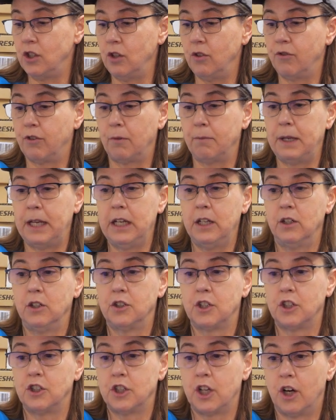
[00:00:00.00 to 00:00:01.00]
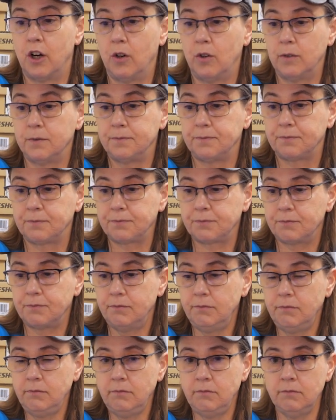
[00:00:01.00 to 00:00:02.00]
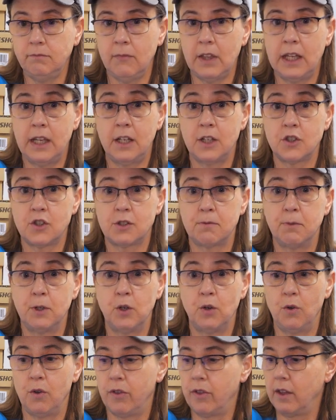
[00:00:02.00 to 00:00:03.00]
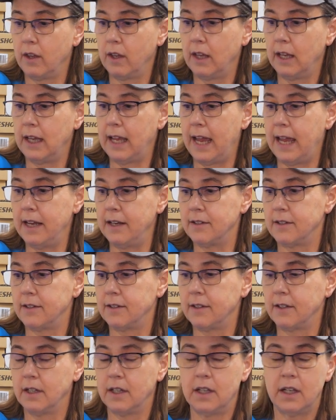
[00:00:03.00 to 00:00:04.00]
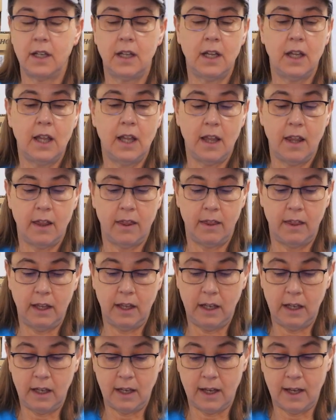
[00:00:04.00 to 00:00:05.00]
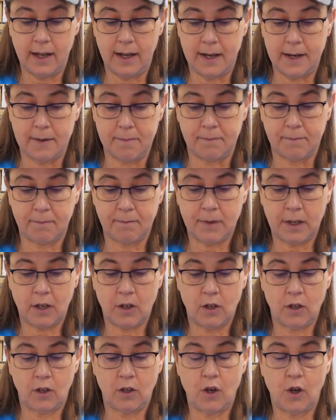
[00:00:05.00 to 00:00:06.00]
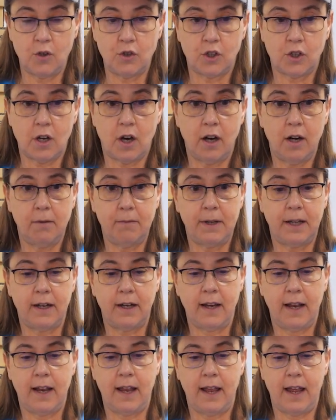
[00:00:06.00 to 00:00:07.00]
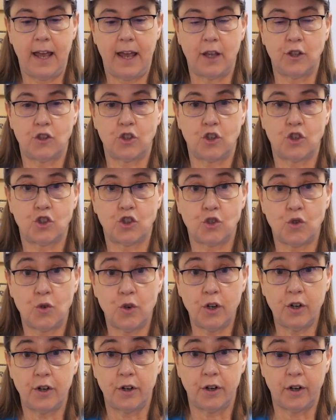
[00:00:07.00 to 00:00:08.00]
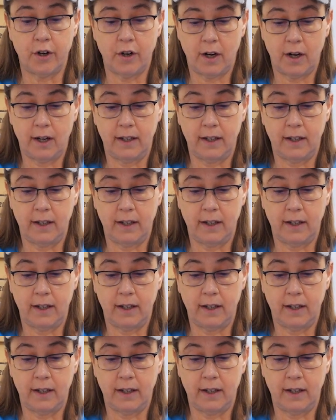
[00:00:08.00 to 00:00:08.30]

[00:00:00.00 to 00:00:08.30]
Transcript: you from heel to toe in a smooth gait. The Coach Carmen has shorter